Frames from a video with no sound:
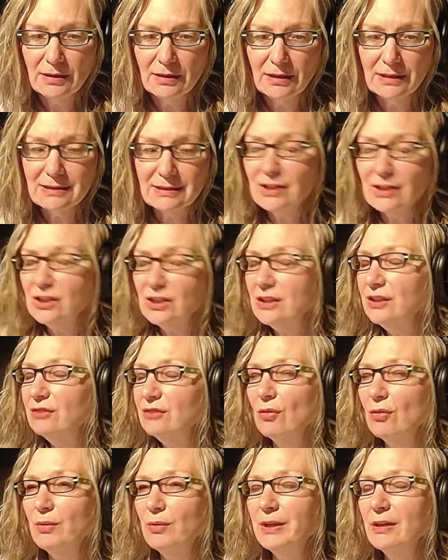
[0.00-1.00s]
is actually
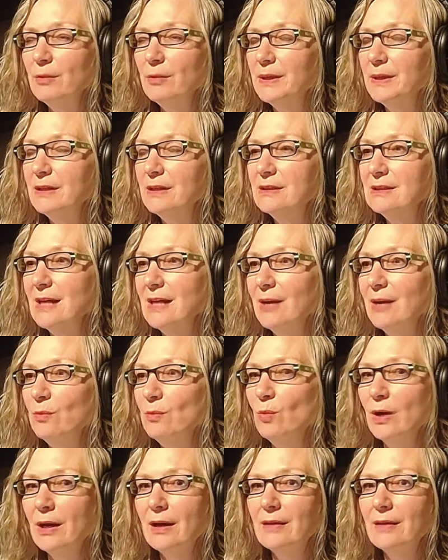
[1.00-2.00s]
growing up in a time
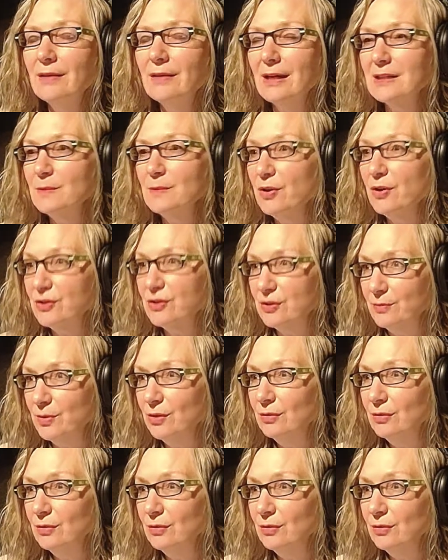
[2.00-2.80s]
where that's possible.